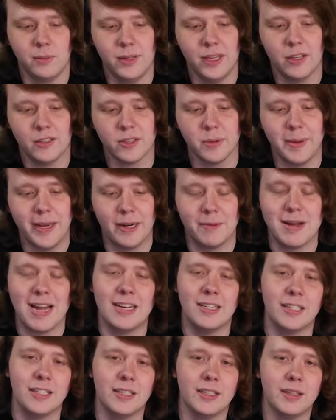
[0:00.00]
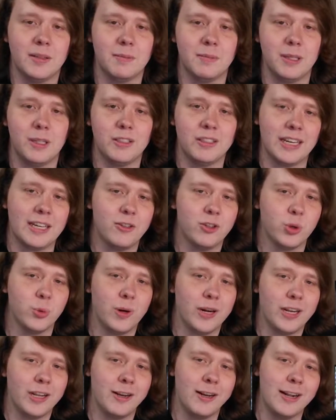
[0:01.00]
also made him edgy, because Andrew
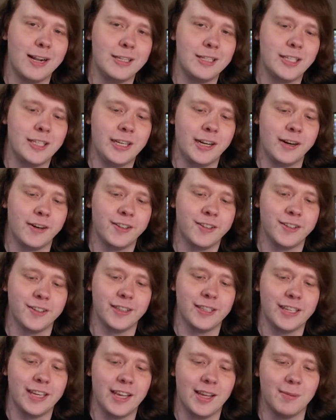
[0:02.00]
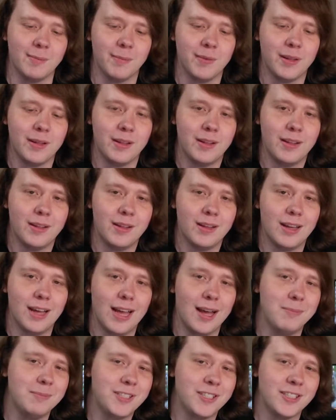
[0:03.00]
wanted an edgy character in the game.
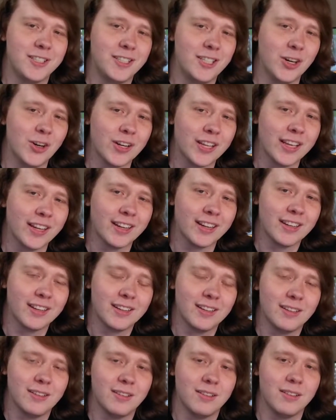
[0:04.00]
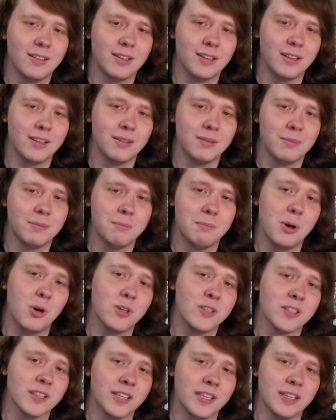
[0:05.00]
I'm just joking.
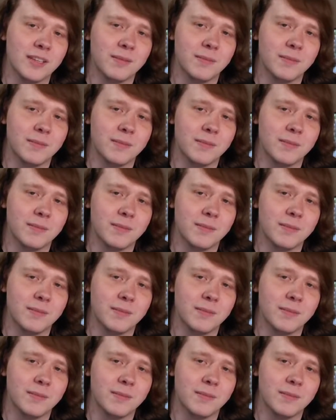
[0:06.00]
Mostly.